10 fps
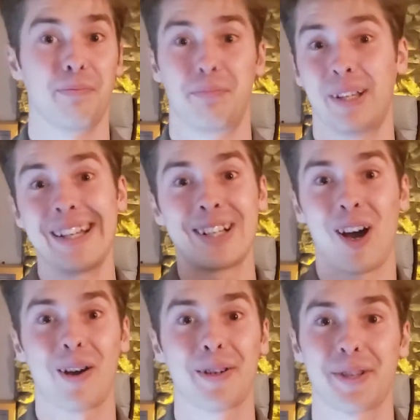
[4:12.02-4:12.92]
played
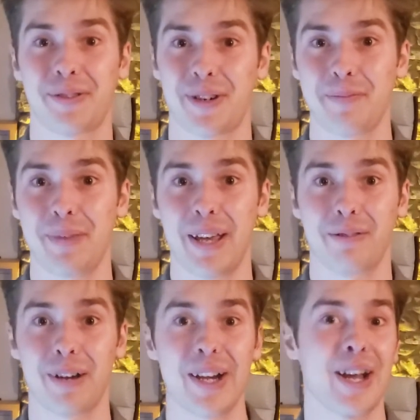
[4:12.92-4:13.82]
cards for a bit.
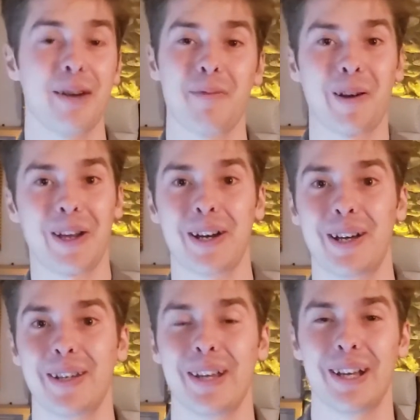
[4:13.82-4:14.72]
Right now I'm working
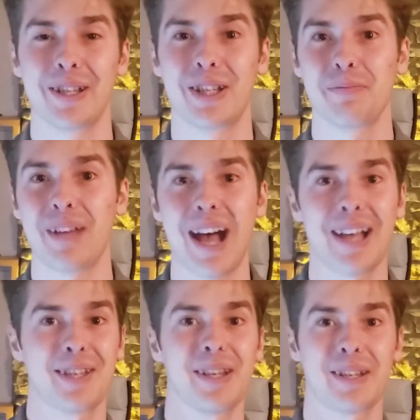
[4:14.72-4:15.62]
on
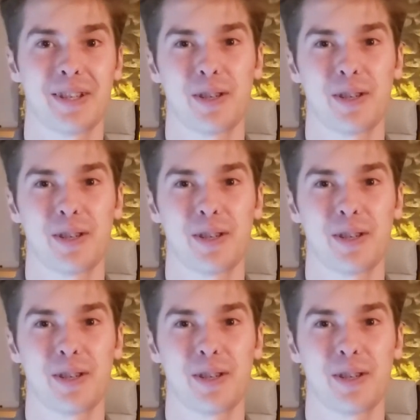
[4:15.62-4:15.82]
gymnastics,